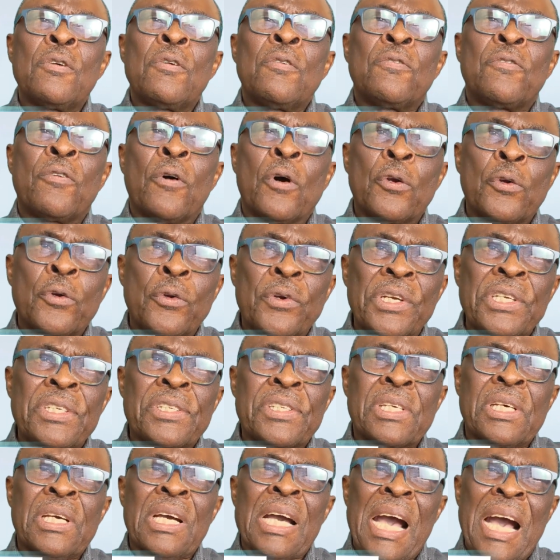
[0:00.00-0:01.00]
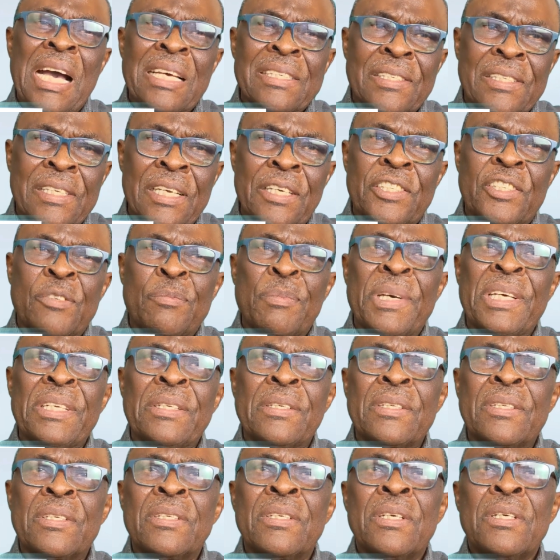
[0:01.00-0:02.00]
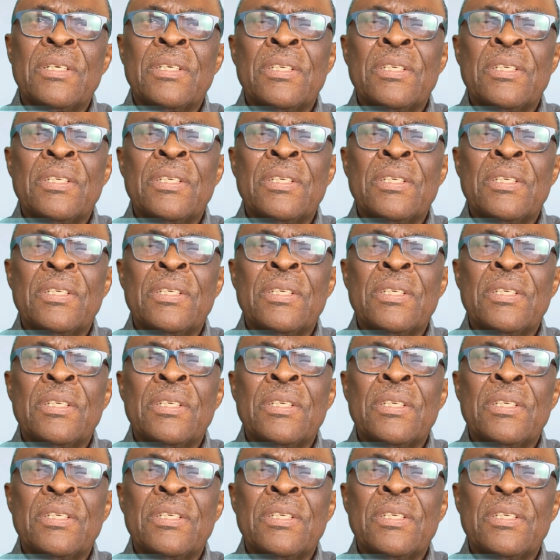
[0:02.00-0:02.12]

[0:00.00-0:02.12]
for risk assessment.